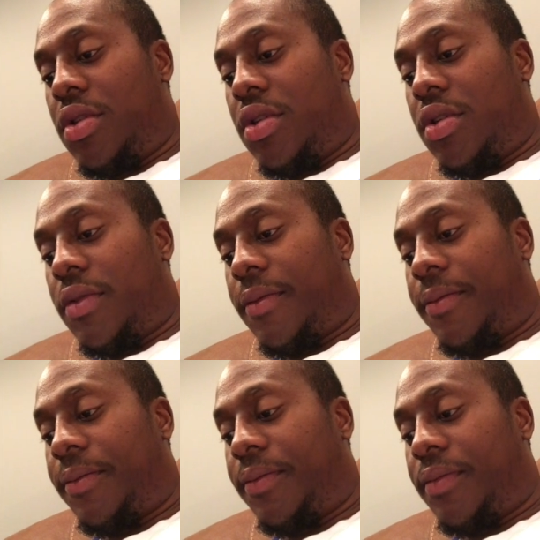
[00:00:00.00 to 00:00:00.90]

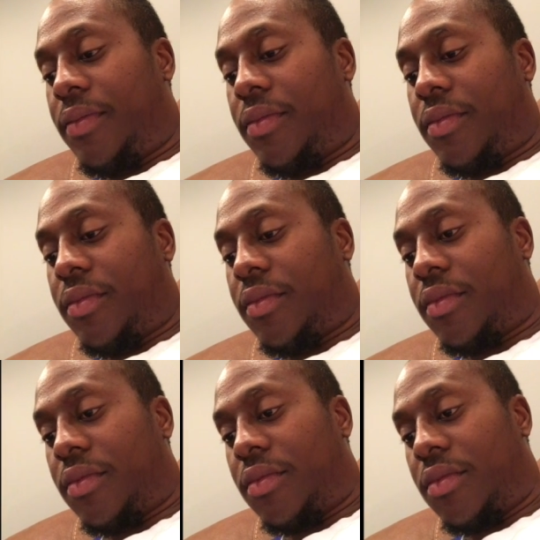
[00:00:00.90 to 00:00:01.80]

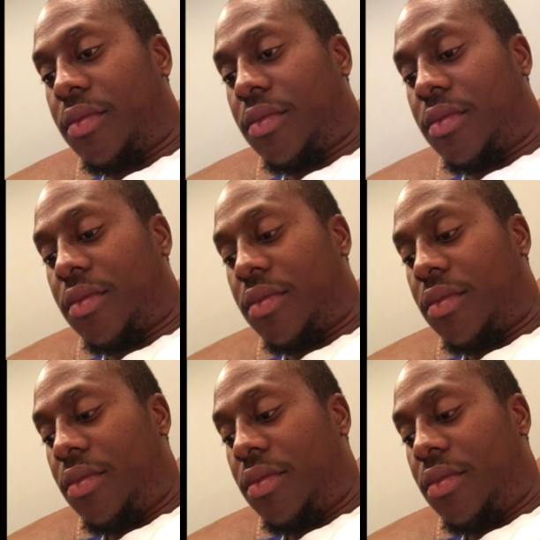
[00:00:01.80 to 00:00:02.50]
(silence)